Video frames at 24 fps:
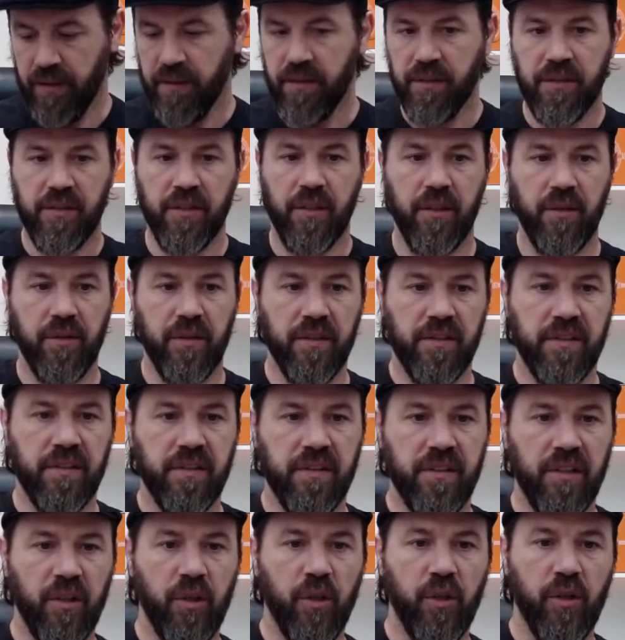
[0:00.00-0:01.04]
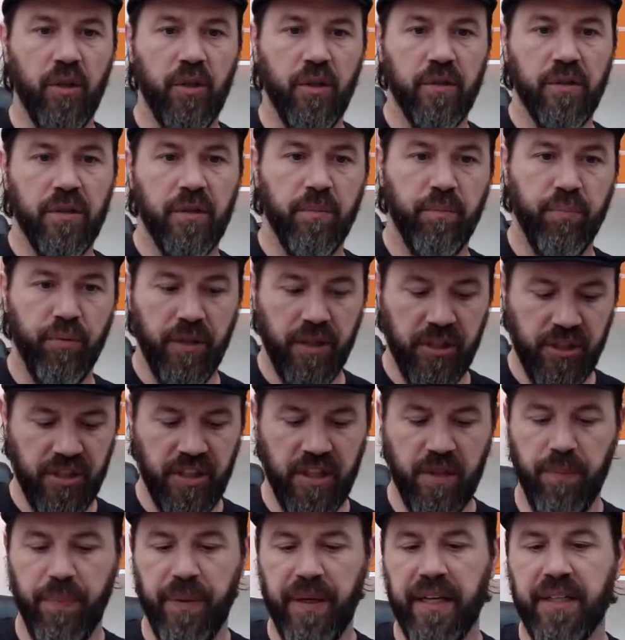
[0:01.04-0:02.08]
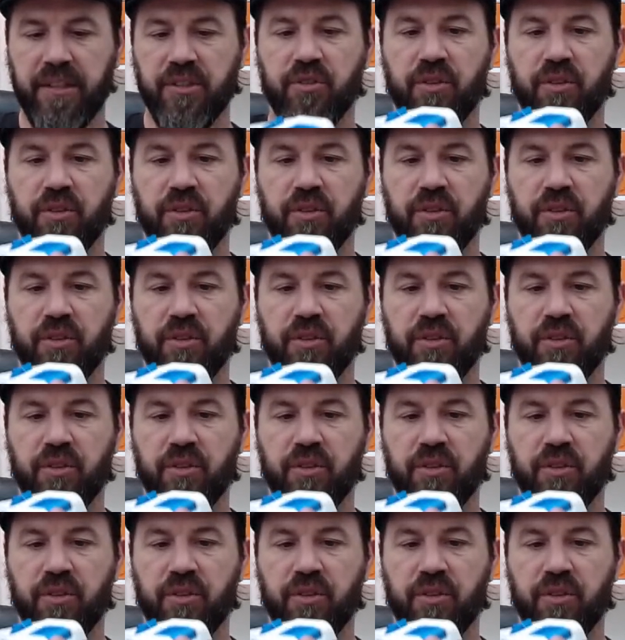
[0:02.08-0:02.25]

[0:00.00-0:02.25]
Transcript: So this is the old brushed impact